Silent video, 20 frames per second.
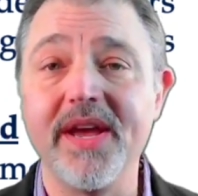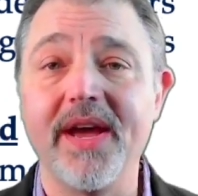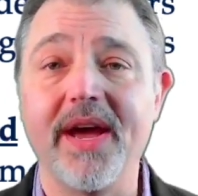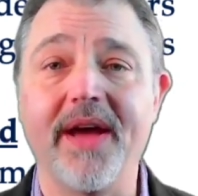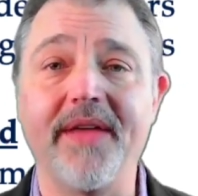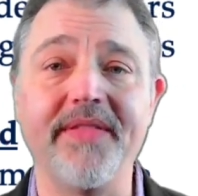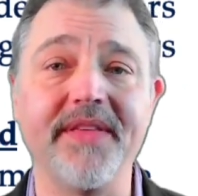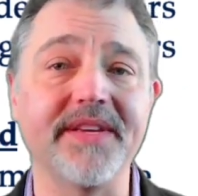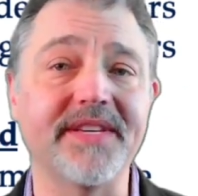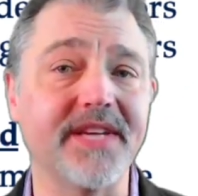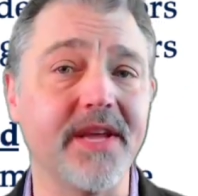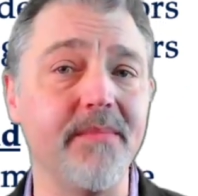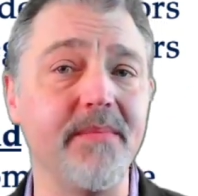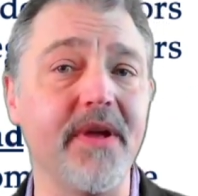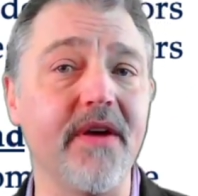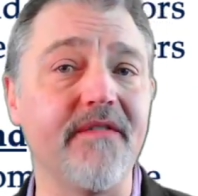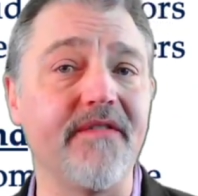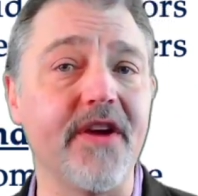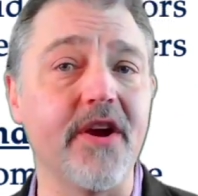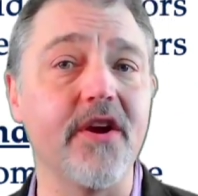And this can be
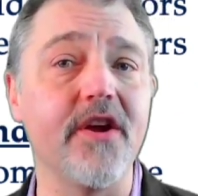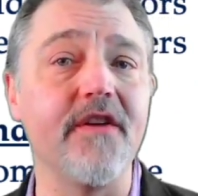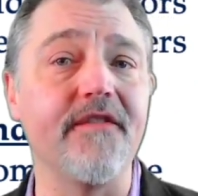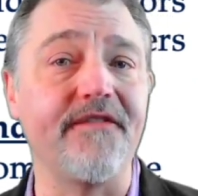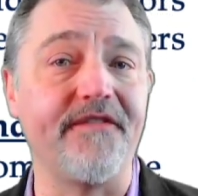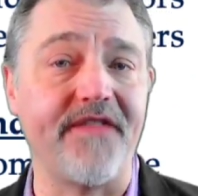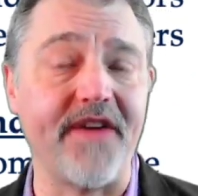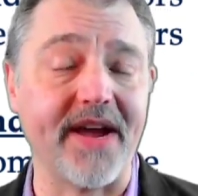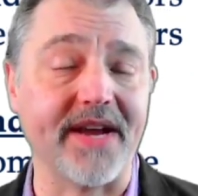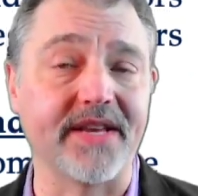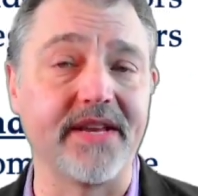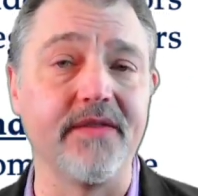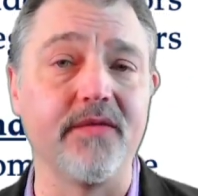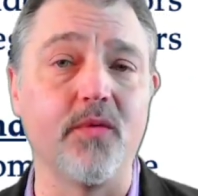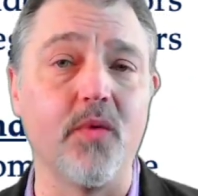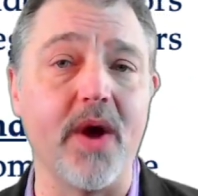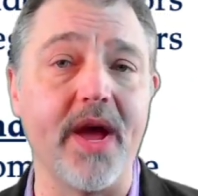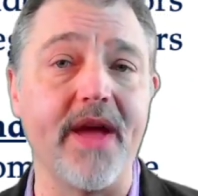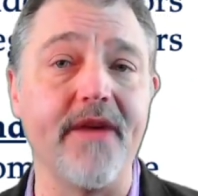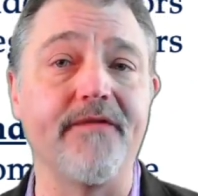a very effective
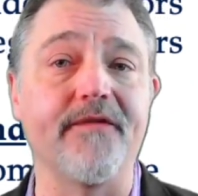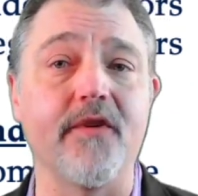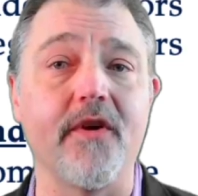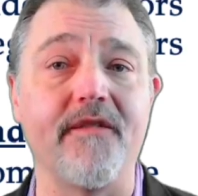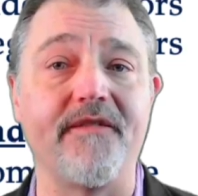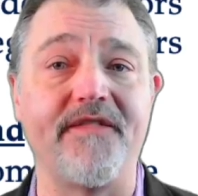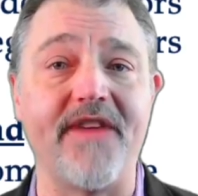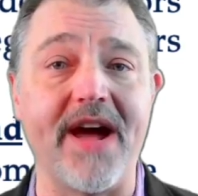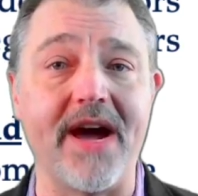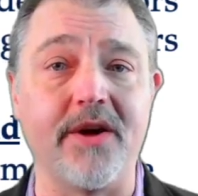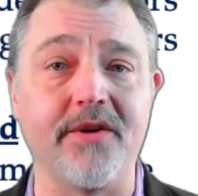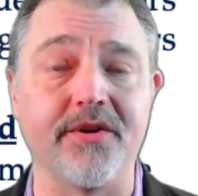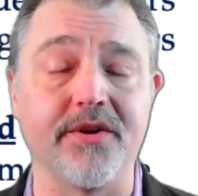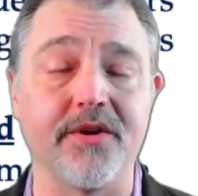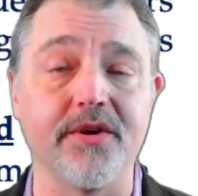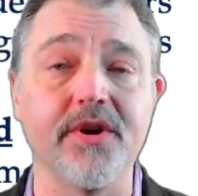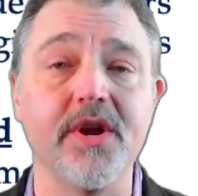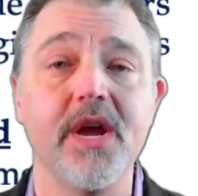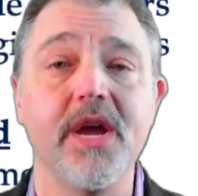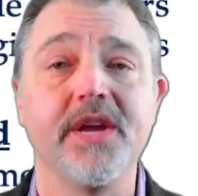way for a
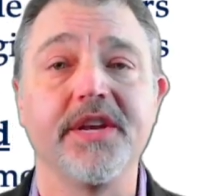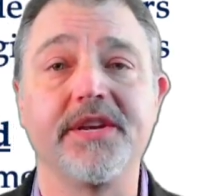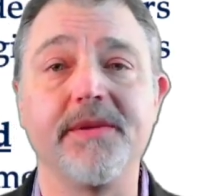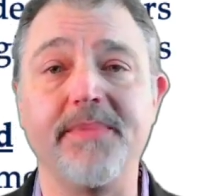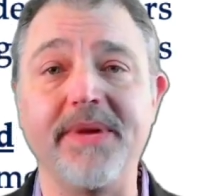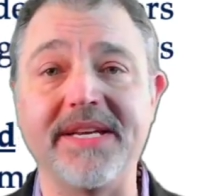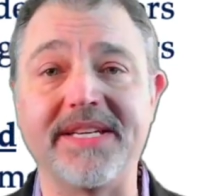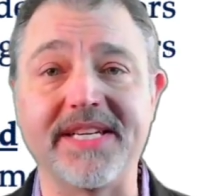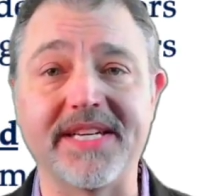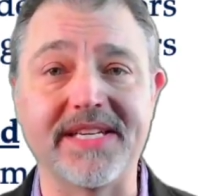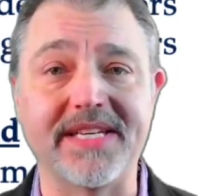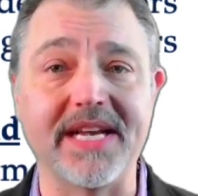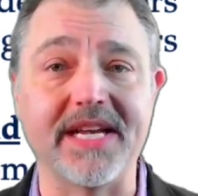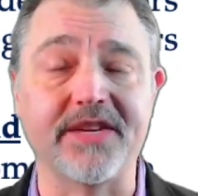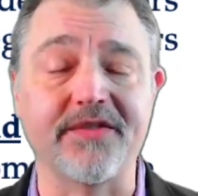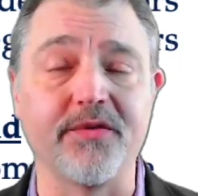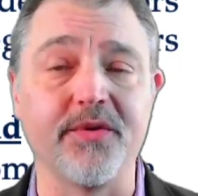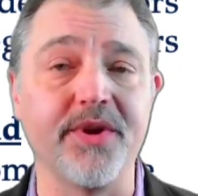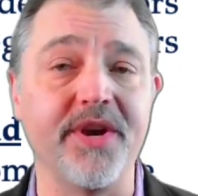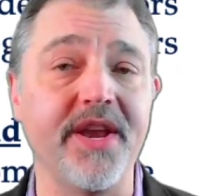founder to be
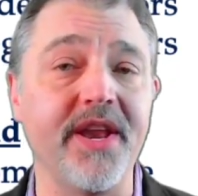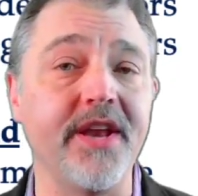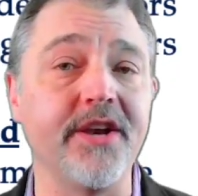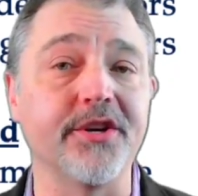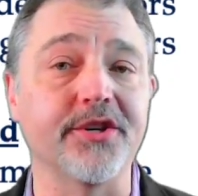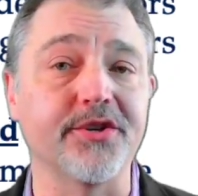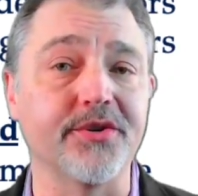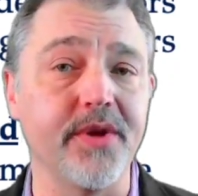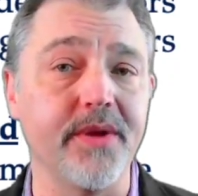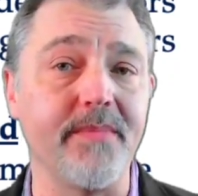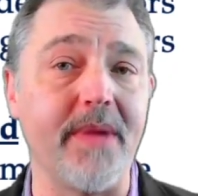successful in an industry,